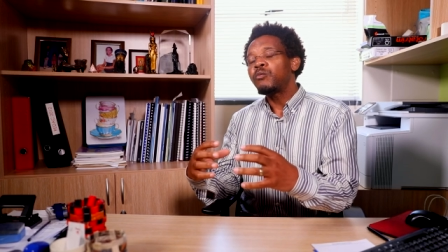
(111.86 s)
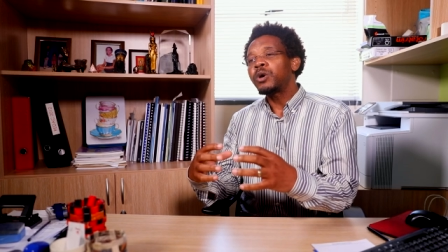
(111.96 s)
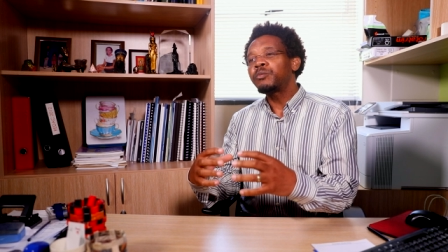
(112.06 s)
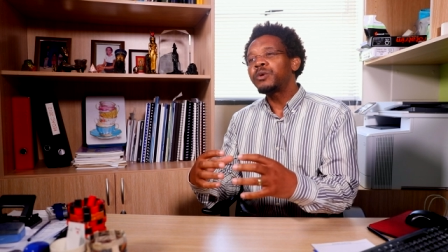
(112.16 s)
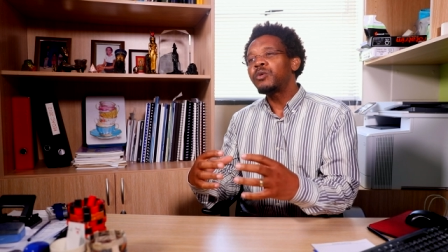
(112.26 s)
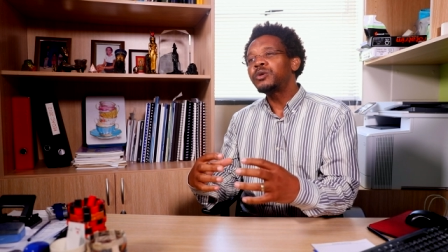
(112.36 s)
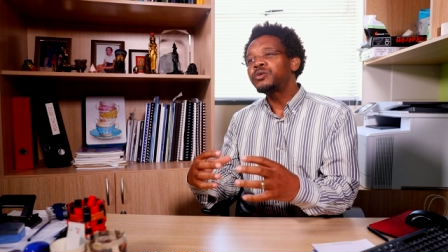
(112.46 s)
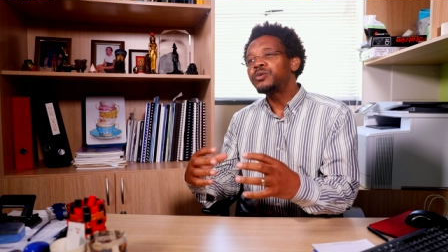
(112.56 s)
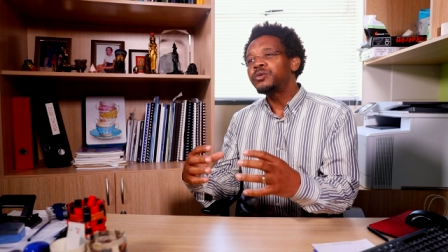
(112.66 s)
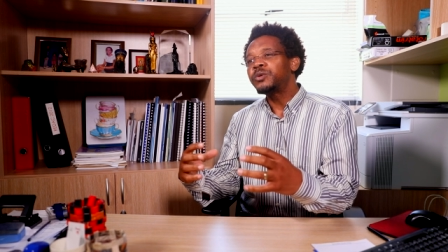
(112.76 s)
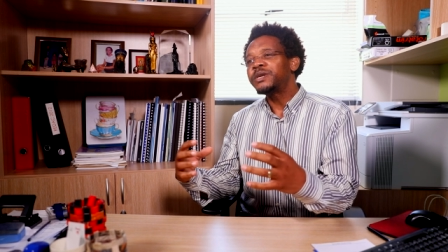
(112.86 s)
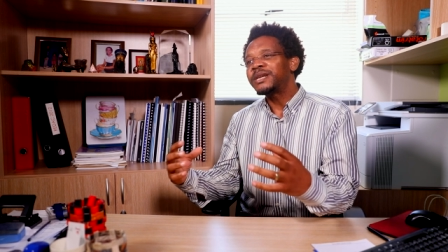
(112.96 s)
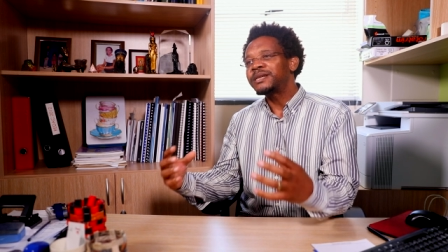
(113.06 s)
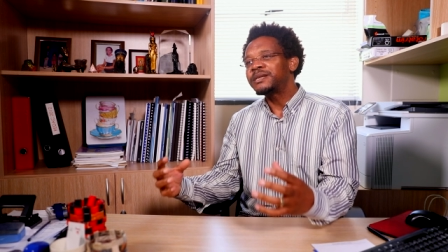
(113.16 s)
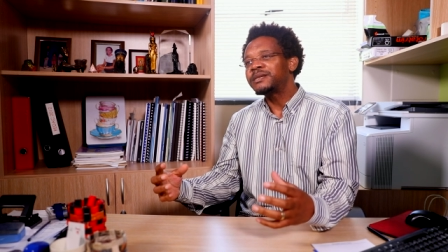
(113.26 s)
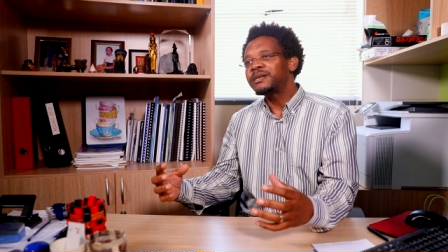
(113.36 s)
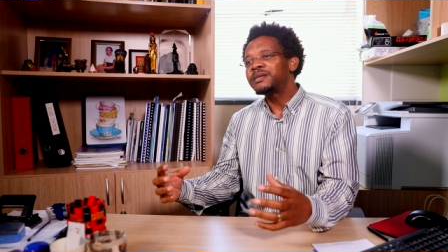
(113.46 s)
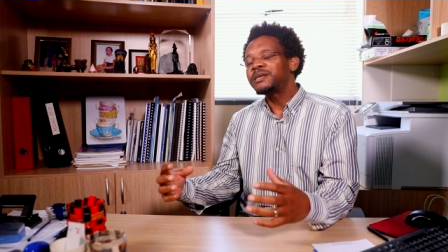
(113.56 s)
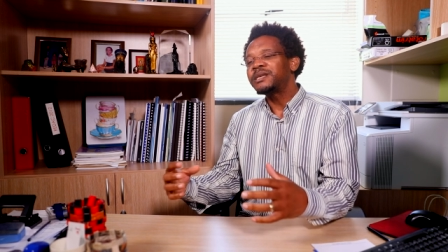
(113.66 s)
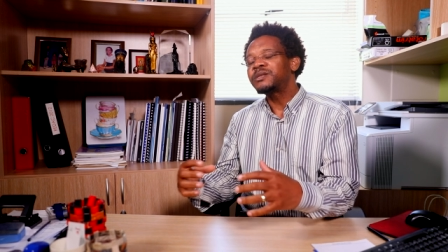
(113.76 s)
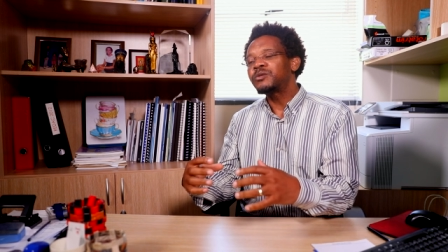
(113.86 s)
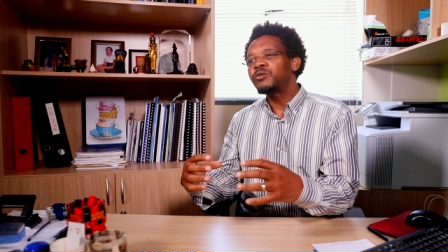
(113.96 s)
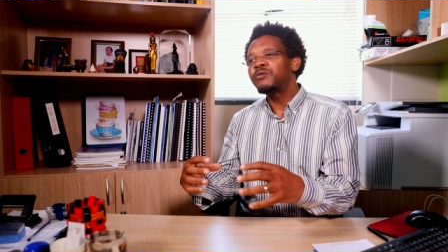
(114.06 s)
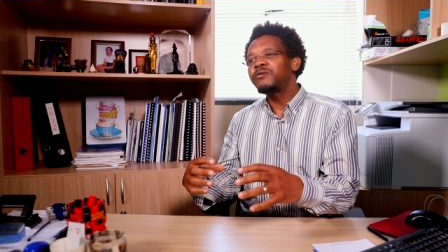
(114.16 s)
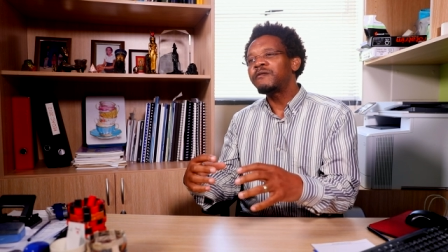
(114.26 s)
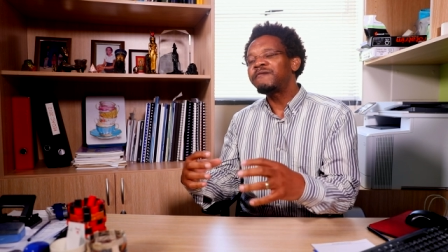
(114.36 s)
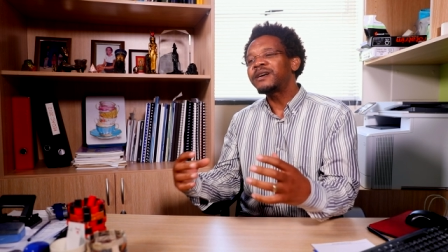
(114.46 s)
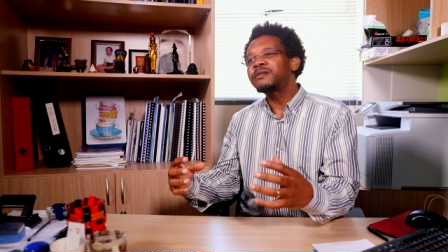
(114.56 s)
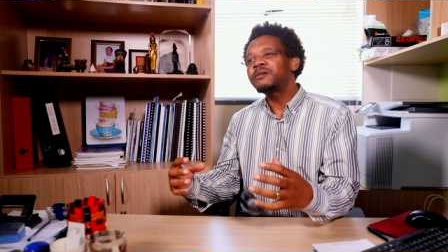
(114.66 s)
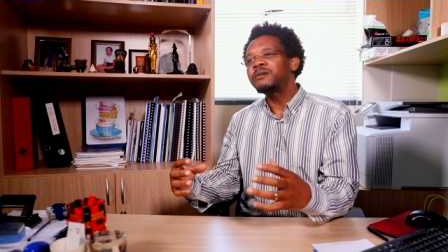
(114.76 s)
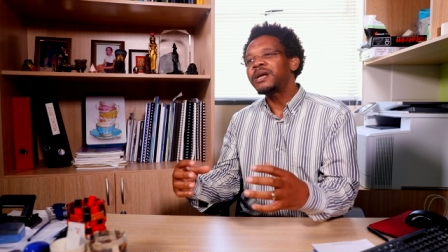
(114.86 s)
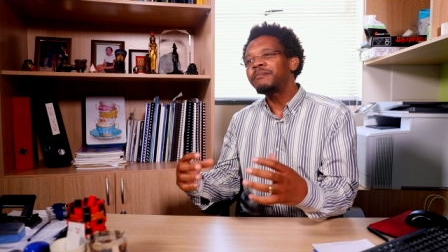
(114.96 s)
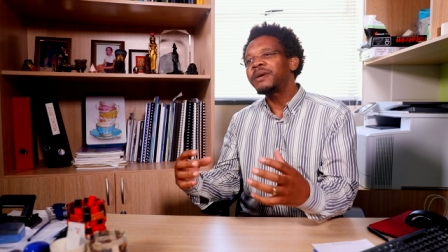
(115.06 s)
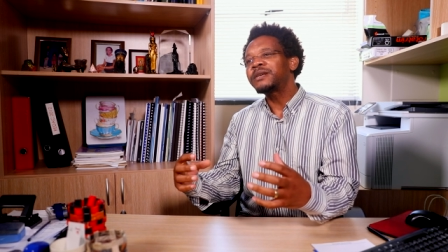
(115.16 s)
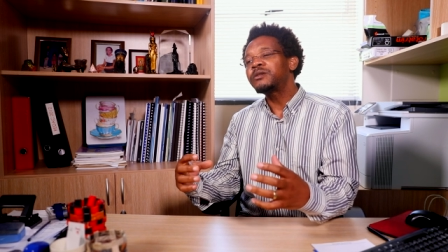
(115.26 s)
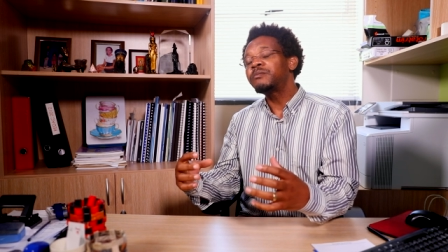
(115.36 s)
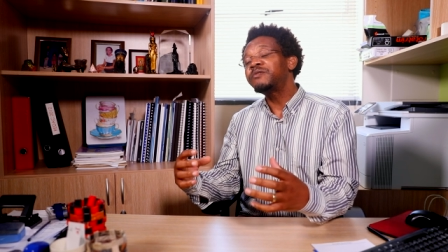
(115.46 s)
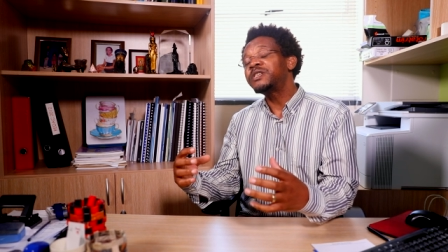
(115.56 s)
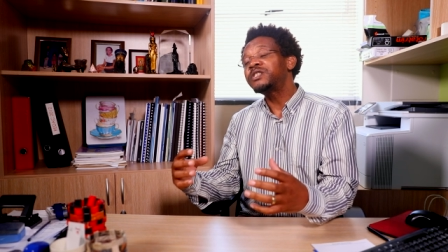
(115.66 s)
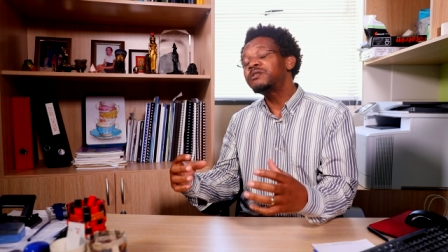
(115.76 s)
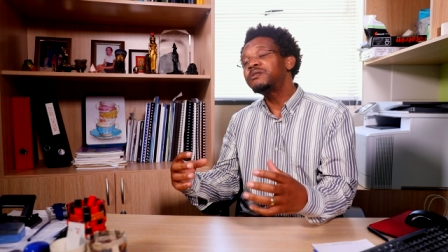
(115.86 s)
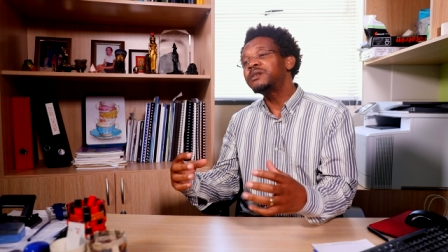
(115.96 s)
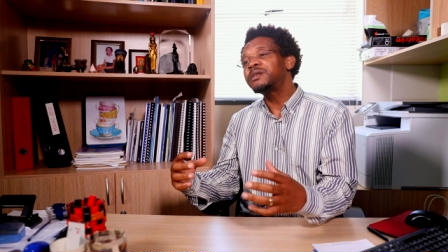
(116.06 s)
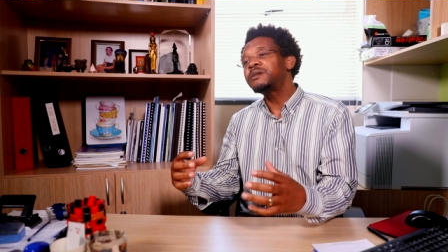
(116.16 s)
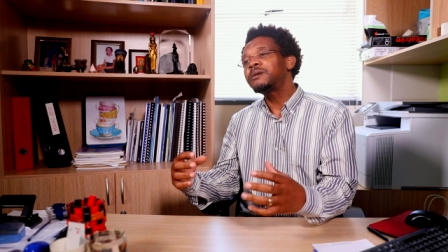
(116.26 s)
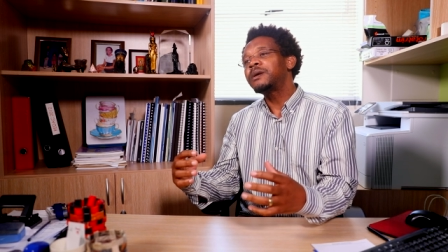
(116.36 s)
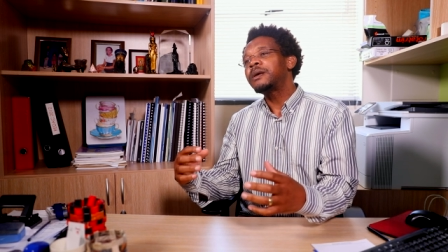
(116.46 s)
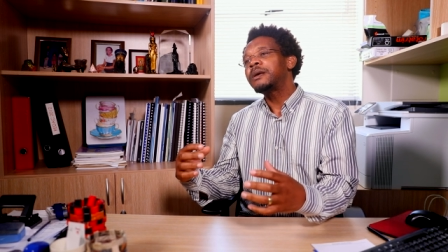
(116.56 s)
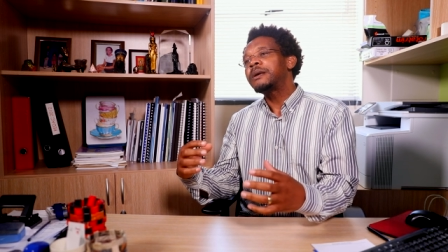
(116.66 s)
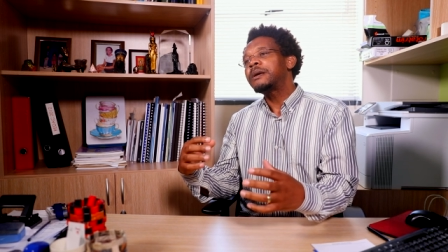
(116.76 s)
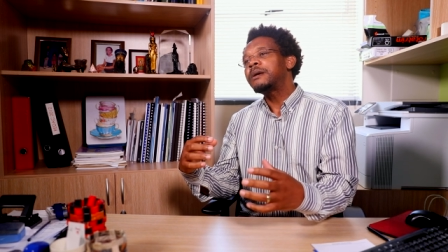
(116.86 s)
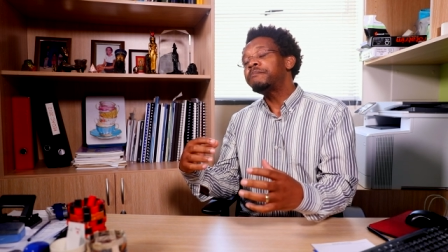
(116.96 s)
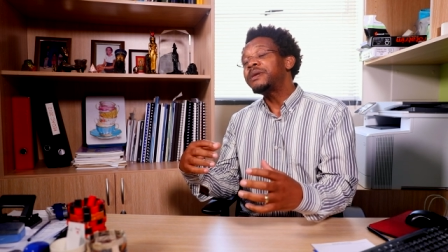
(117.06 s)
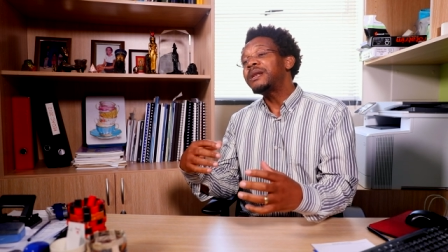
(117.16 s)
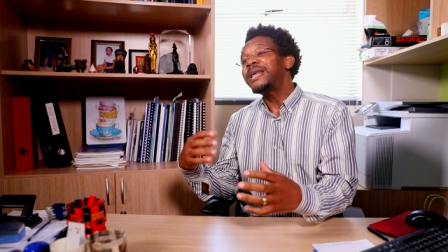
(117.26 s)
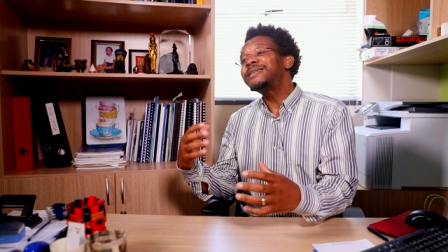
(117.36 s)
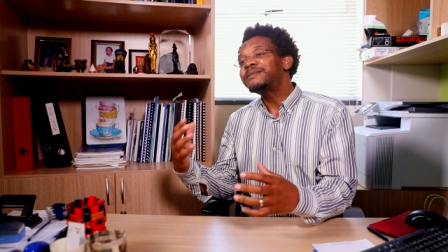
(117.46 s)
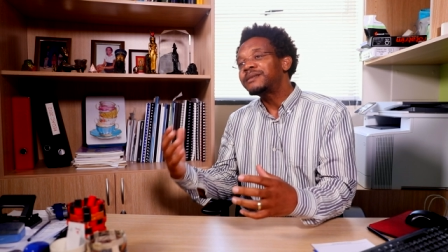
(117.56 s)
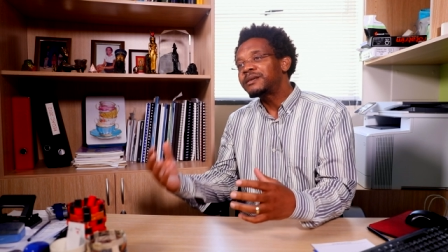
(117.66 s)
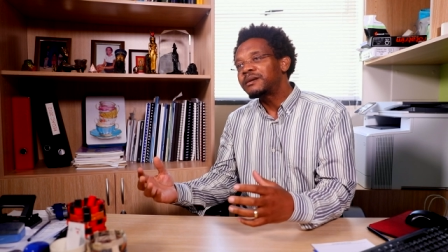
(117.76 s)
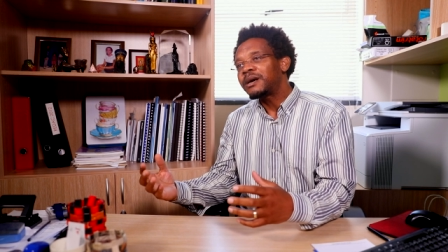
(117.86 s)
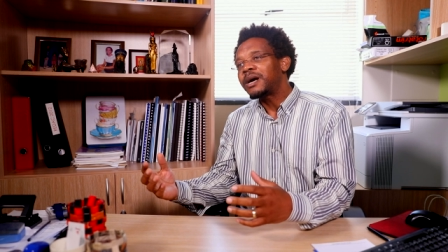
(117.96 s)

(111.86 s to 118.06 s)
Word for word: What we want to do in that disease is to look for factor that makes some of the children uh, be less sick.